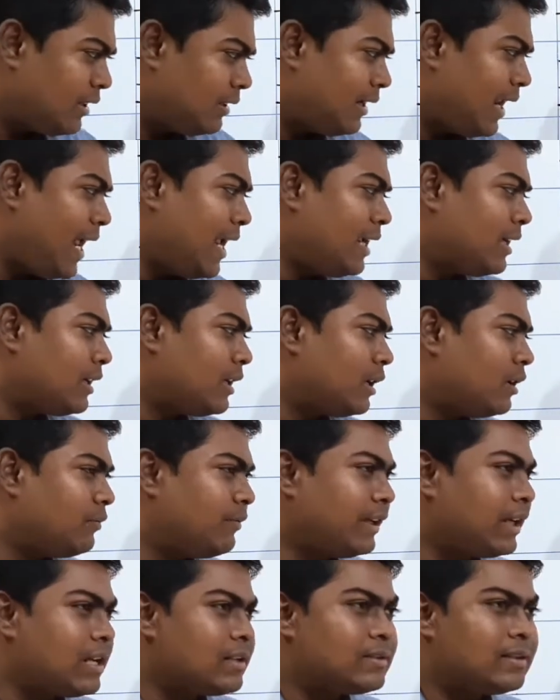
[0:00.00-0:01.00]
Like
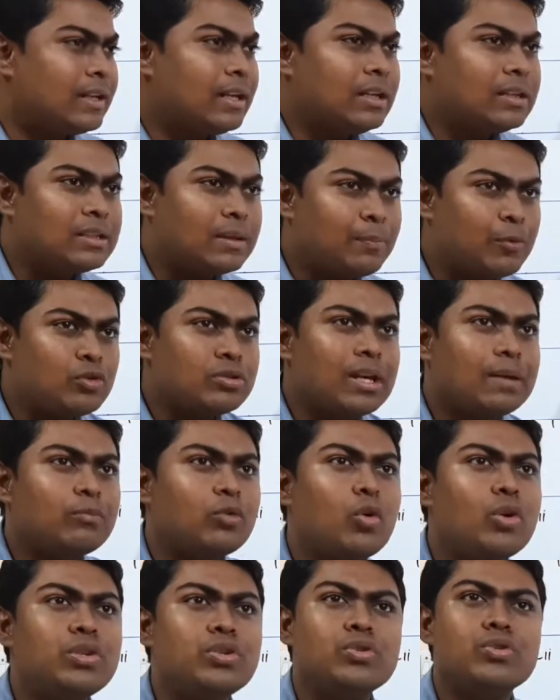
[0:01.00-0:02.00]
we can say, suppose I'm
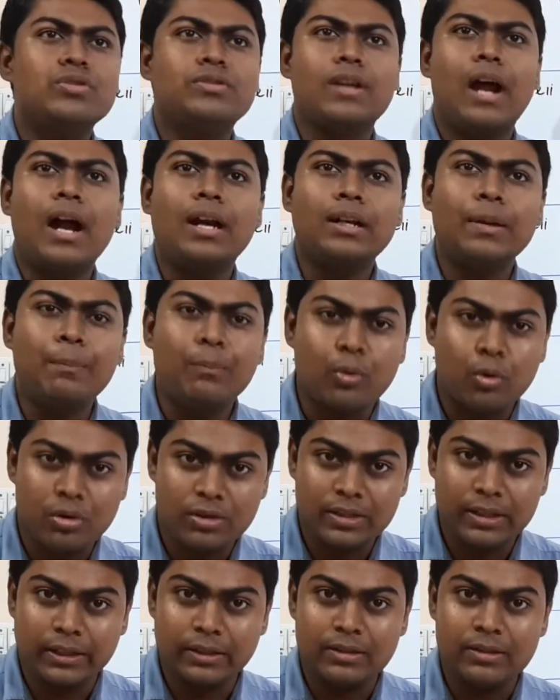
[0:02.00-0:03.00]
going to start a
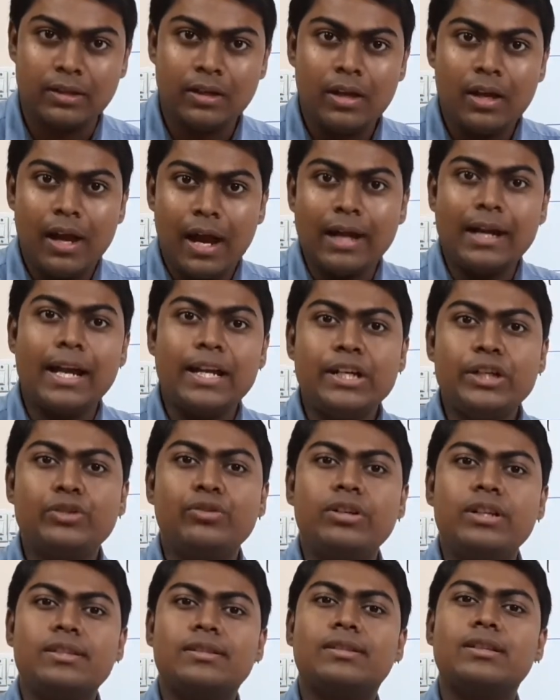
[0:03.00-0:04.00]
project and I need
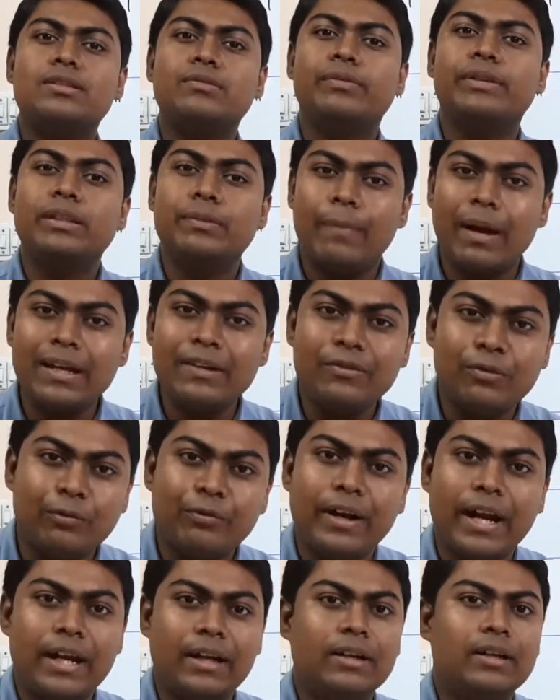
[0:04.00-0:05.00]
to discuss with my
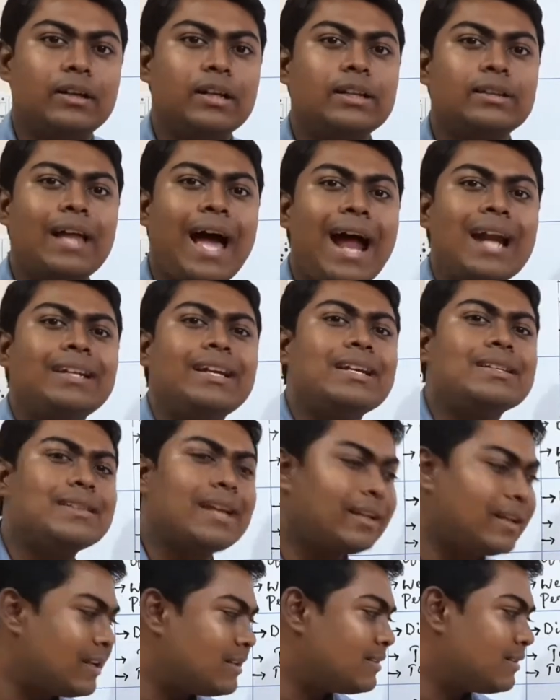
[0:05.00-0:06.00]
friend. In that case,
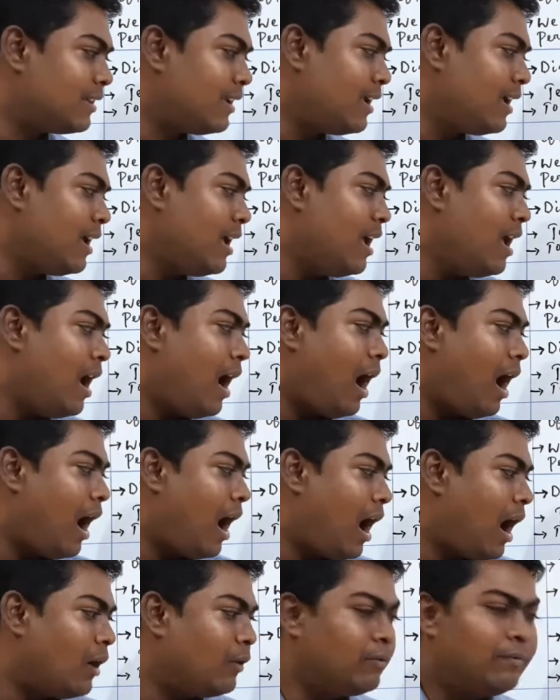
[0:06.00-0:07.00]
I can say
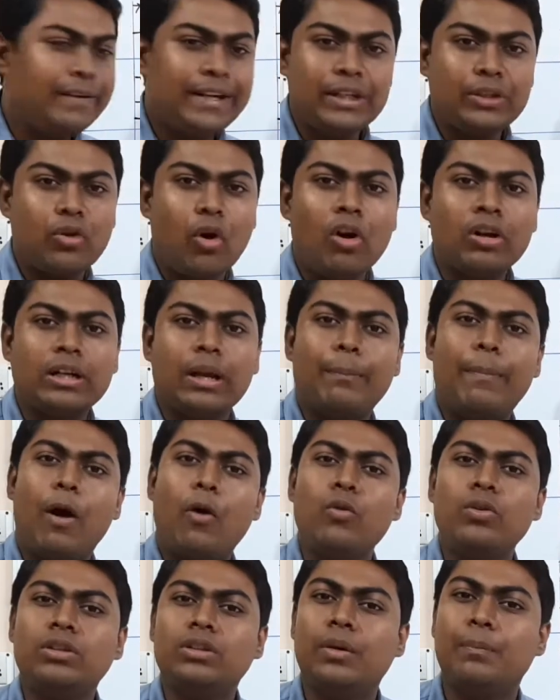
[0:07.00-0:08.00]
we talked
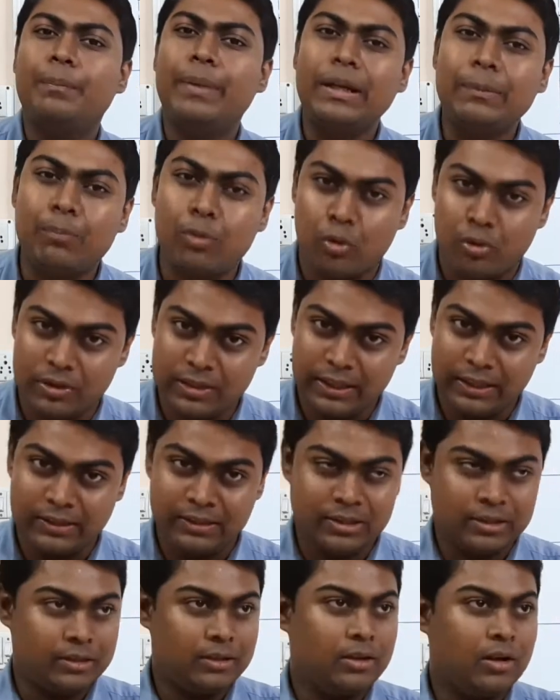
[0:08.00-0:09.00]
about the big
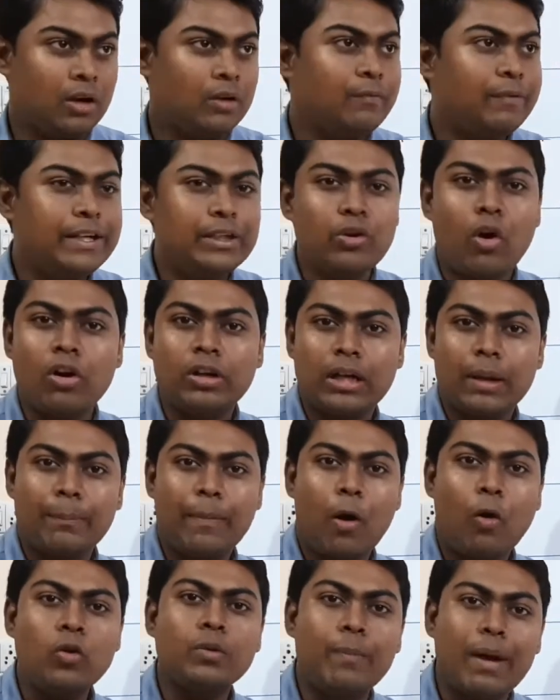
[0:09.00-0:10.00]
project, or we talked
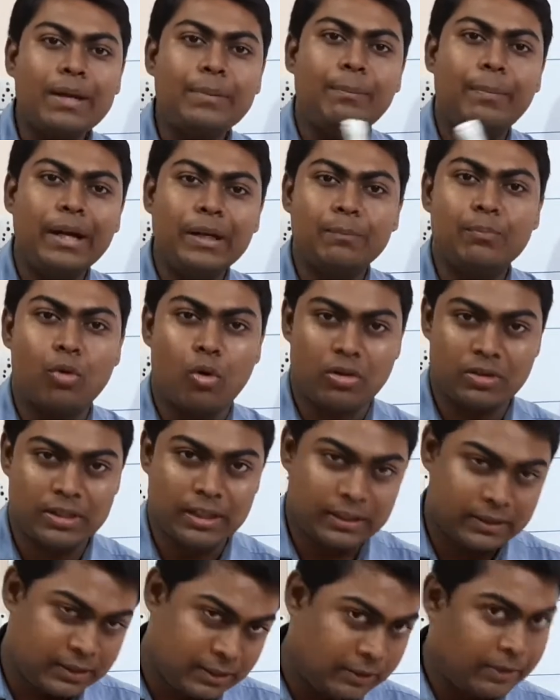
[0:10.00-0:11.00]
about my big
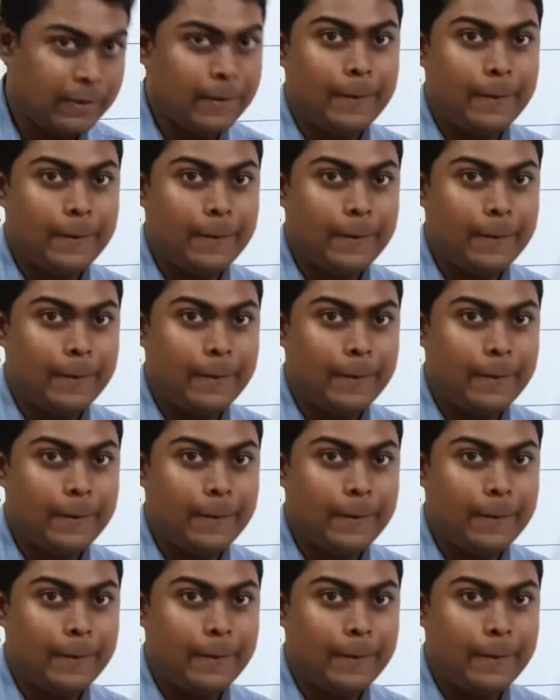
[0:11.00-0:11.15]
project.